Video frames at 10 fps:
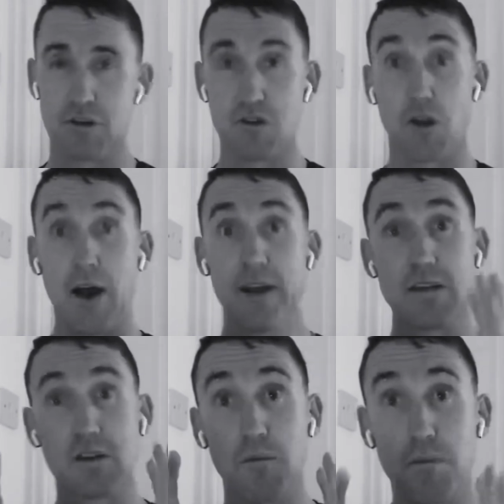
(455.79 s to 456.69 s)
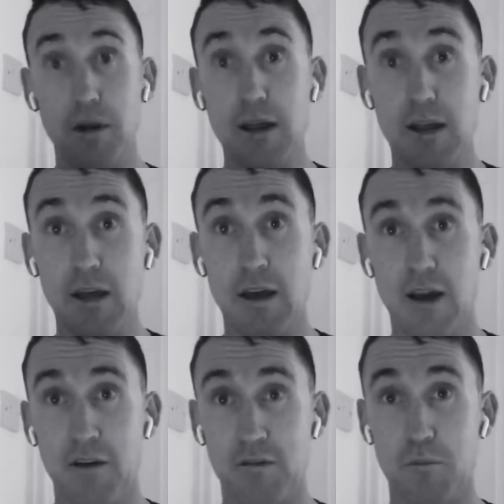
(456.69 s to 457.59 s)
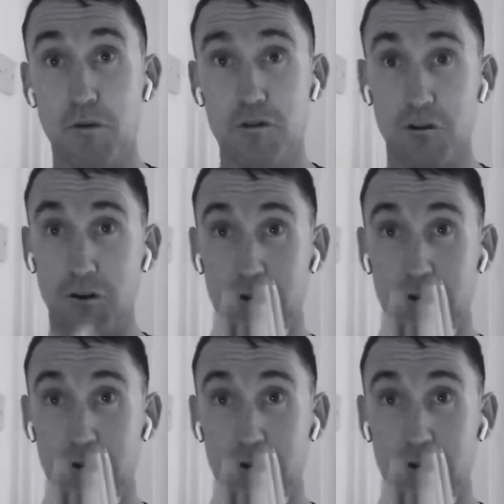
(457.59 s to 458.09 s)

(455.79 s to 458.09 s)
So that is completely everything broke down.